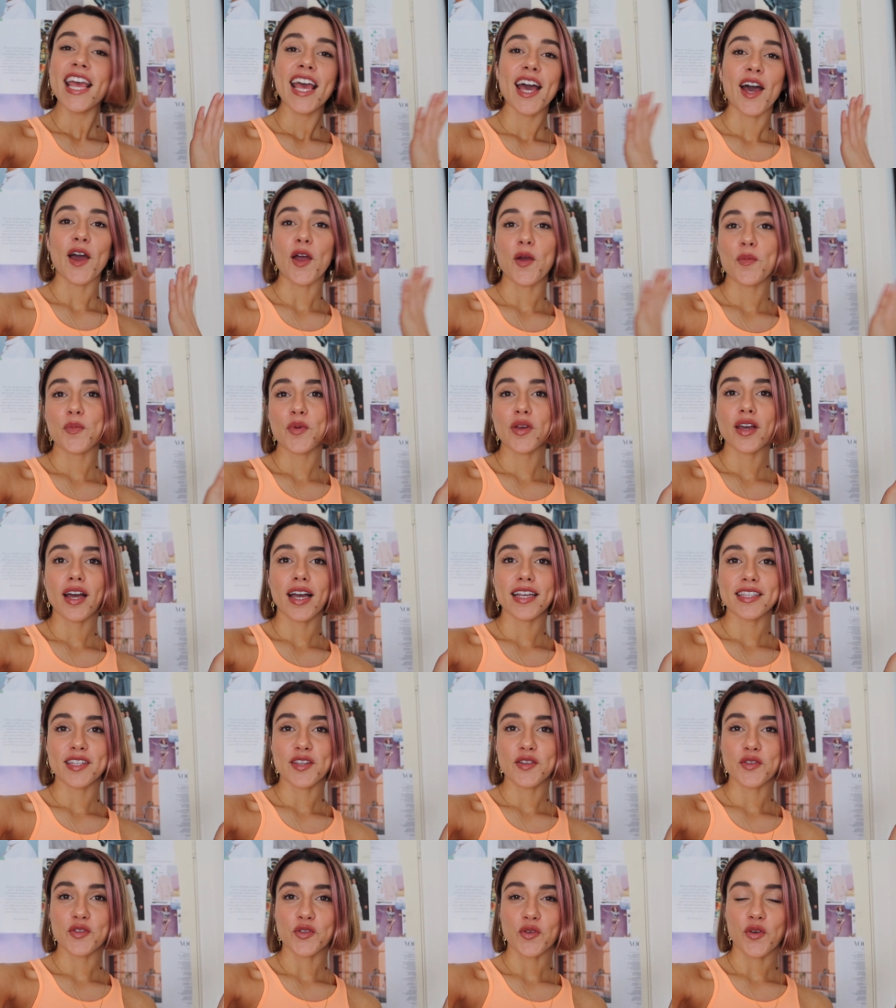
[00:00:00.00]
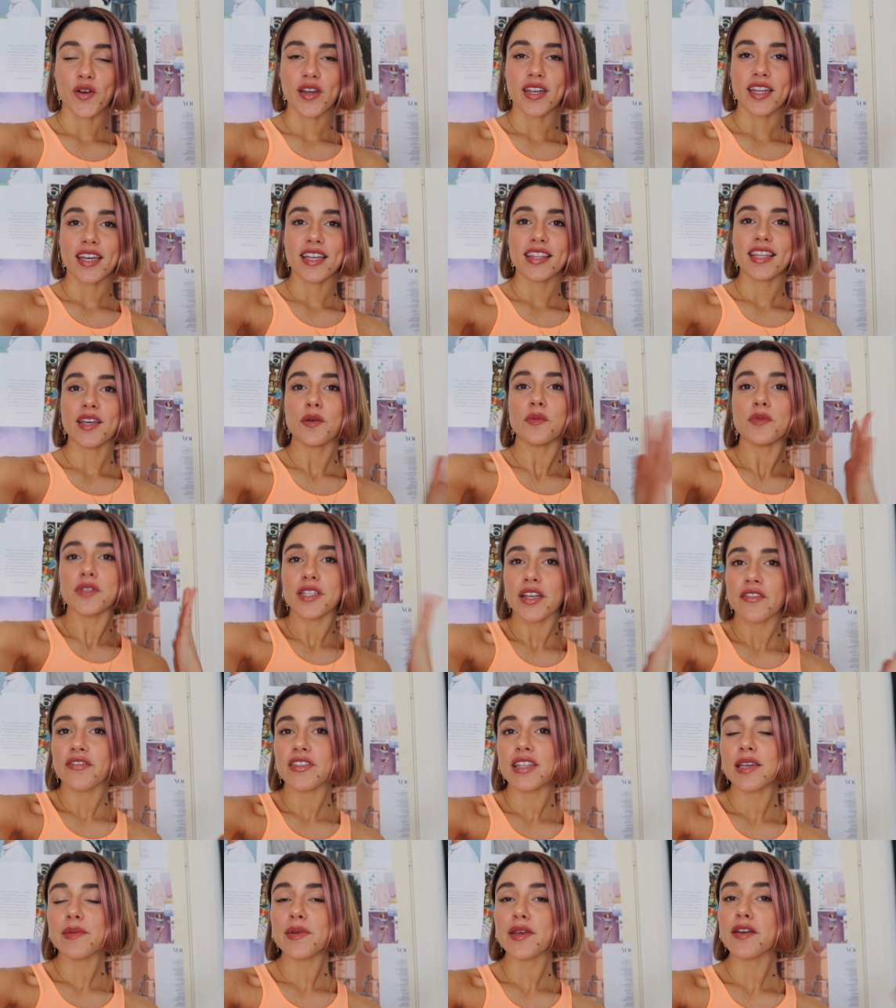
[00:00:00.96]
I hope you guys enjoyed it. There will
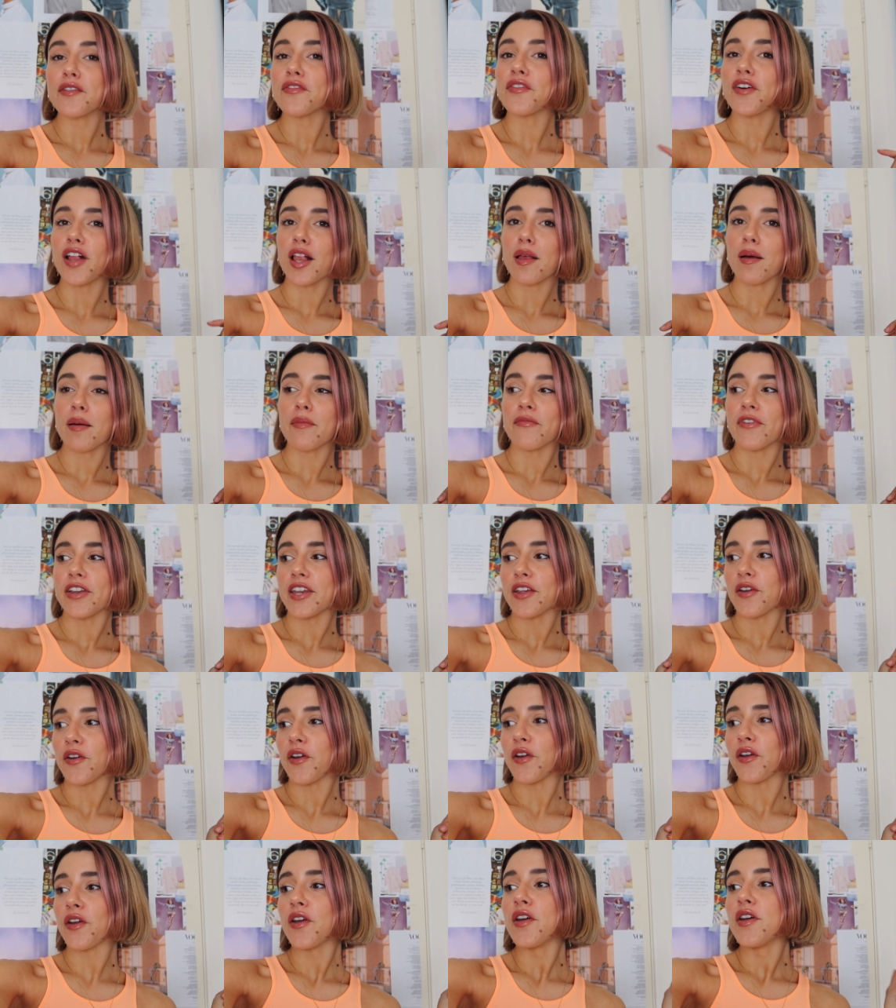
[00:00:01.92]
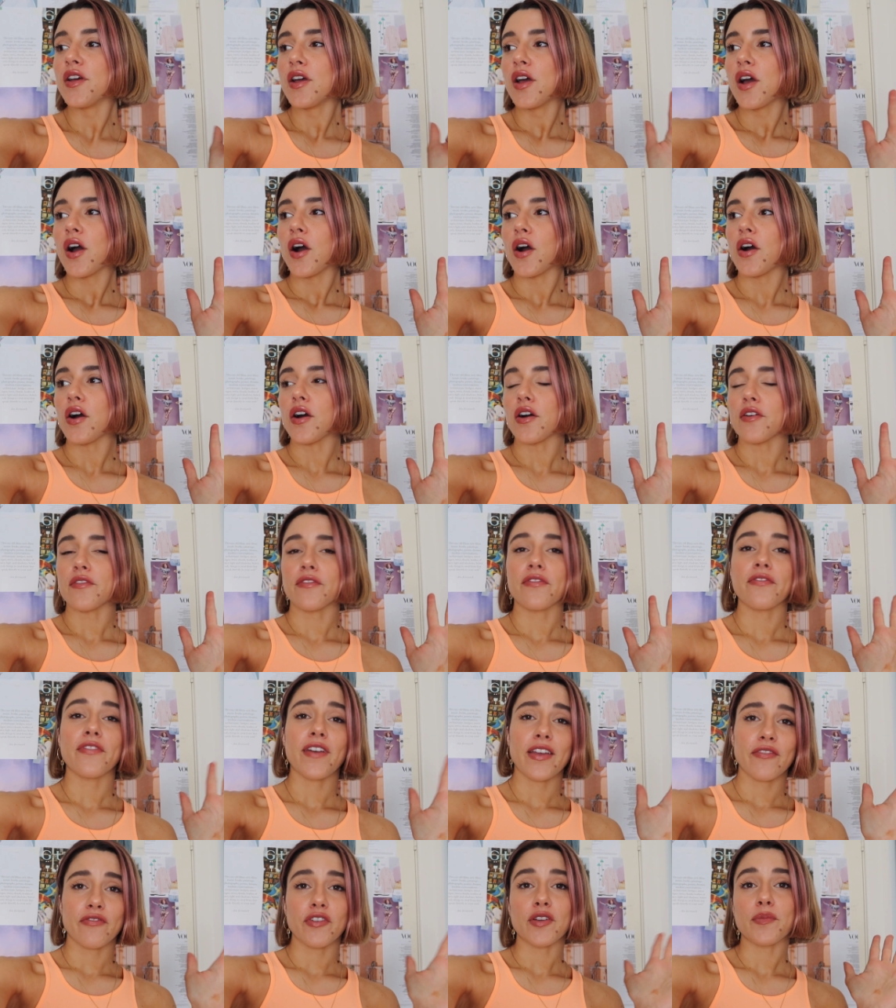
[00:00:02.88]
definitely be a follow-up video of
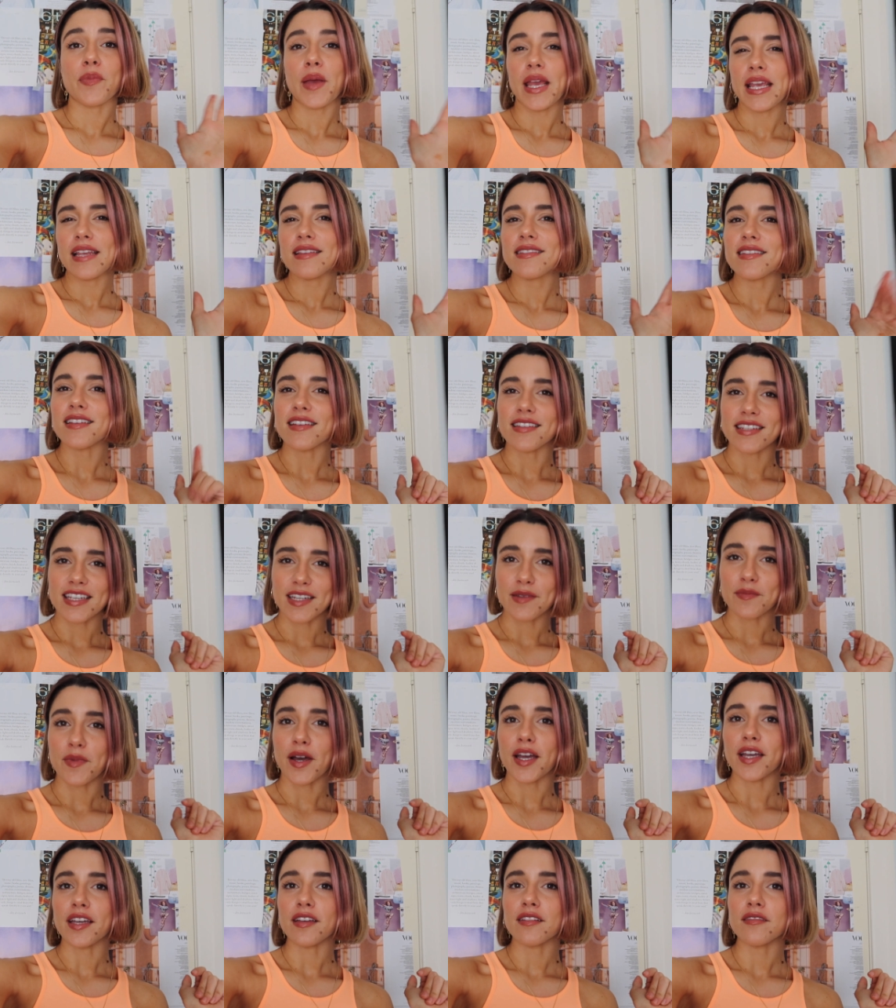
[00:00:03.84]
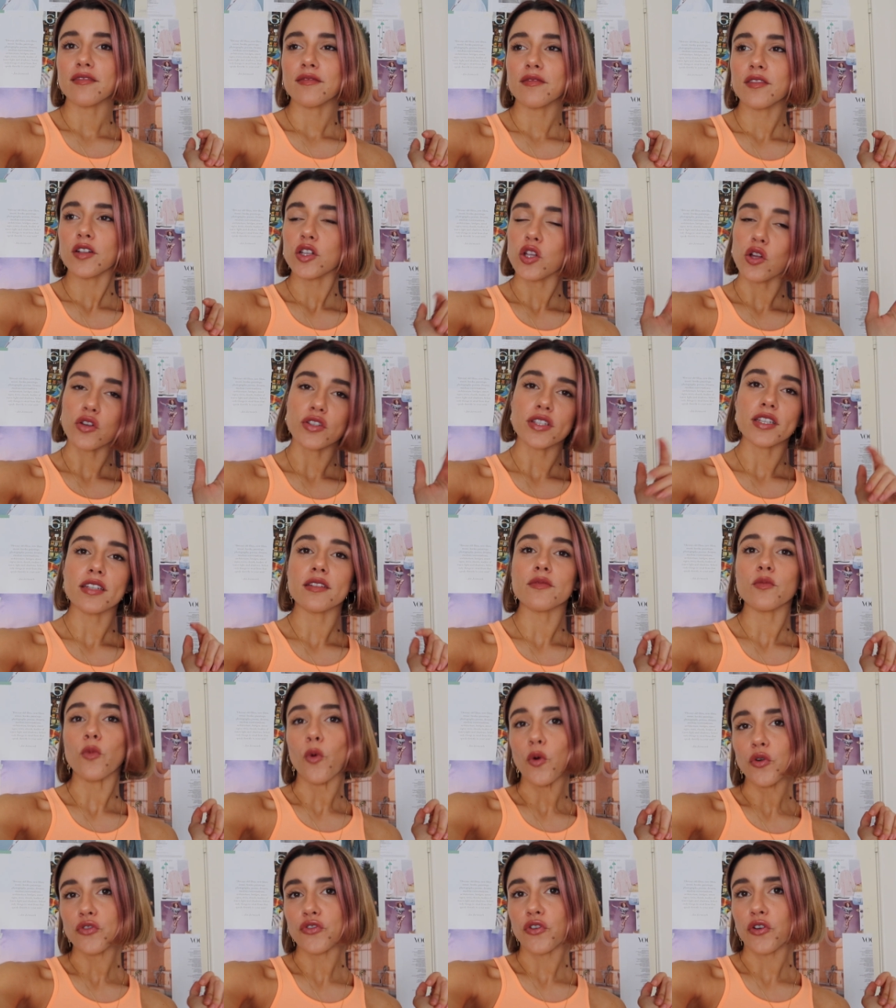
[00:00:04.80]
favorite pieces in my closet
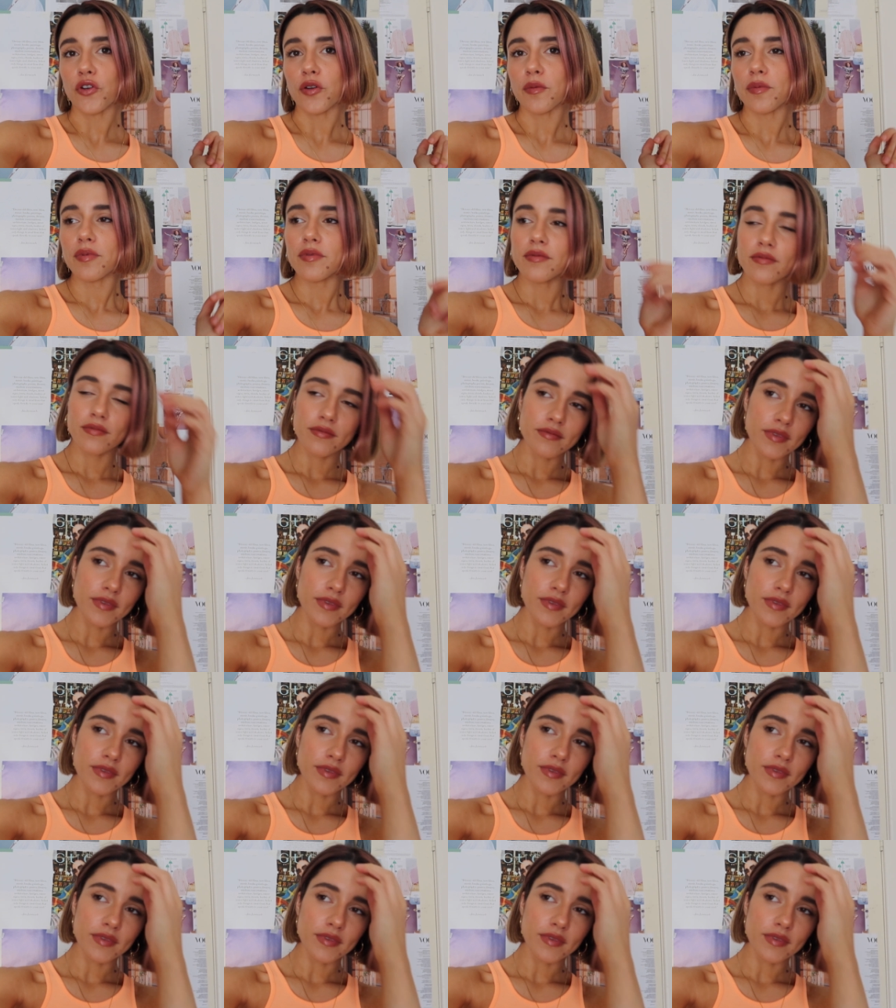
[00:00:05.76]
wardrobe,